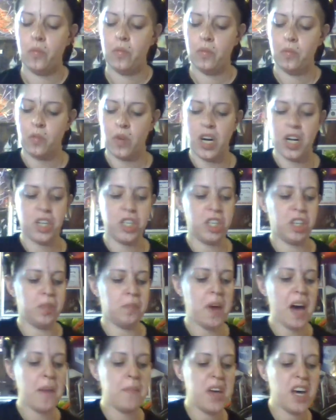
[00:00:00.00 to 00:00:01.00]
watching the
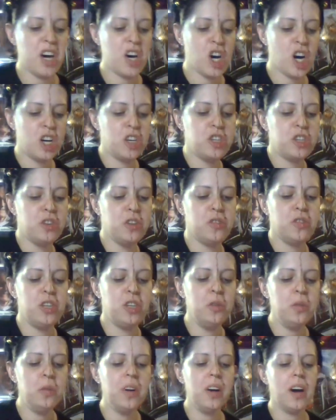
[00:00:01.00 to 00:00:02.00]
Batman cartoon,
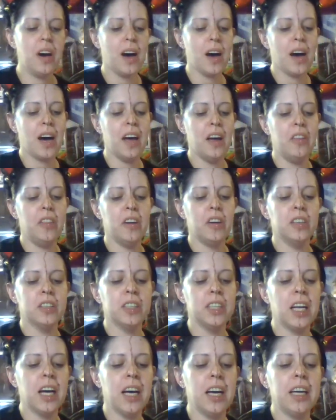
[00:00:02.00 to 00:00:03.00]
you were either
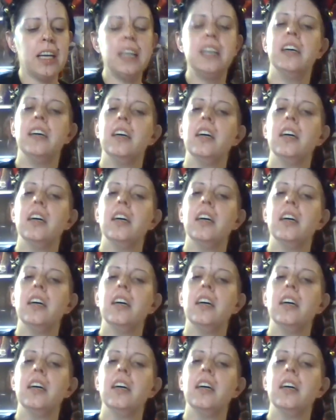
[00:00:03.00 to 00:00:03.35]
like